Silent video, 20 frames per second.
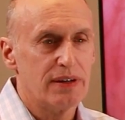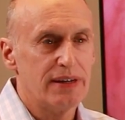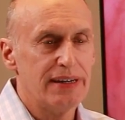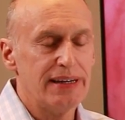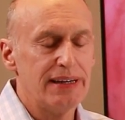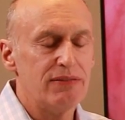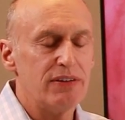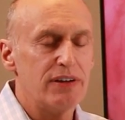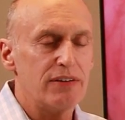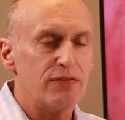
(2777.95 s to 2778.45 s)

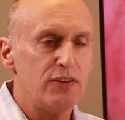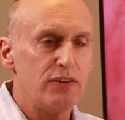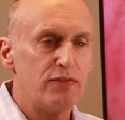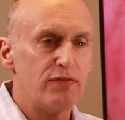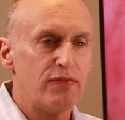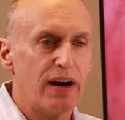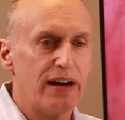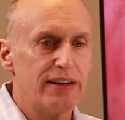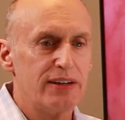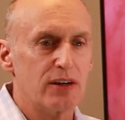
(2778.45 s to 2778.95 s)
Even if you
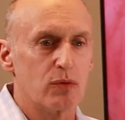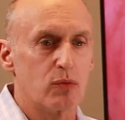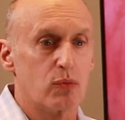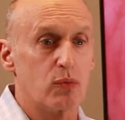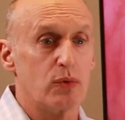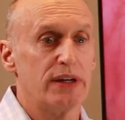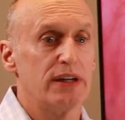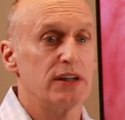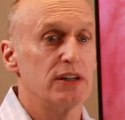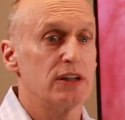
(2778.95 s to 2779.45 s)
find a
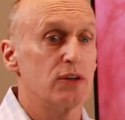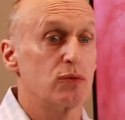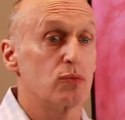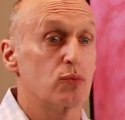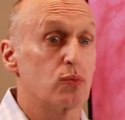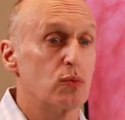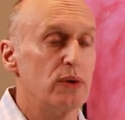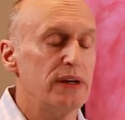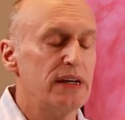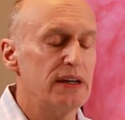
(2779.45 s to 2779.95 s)
really,
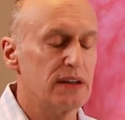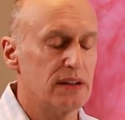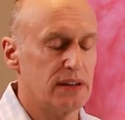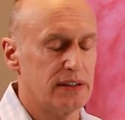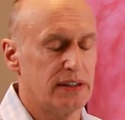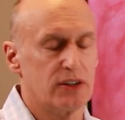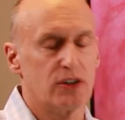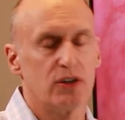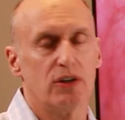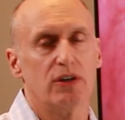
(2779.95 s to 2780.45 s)

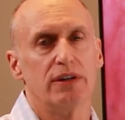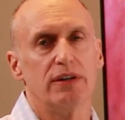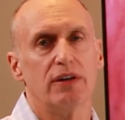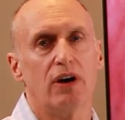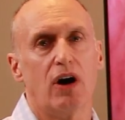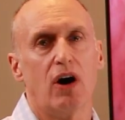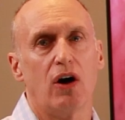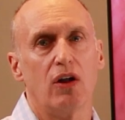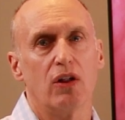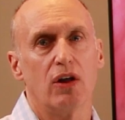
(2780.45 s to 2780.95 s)
really good
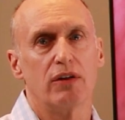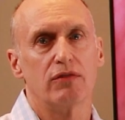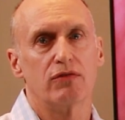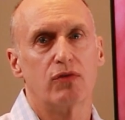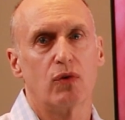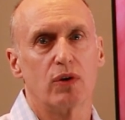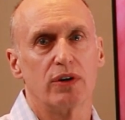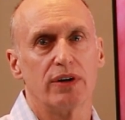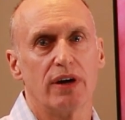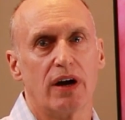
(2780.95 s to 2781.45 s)

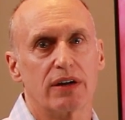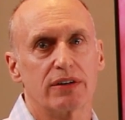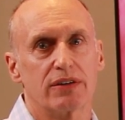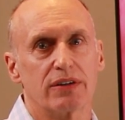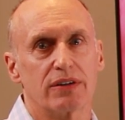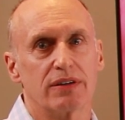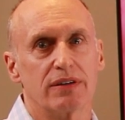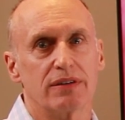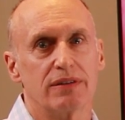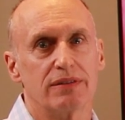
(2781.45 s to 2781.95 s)
all-on-4
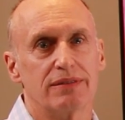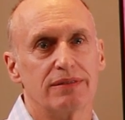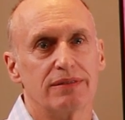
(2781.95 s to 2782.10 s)
doctor,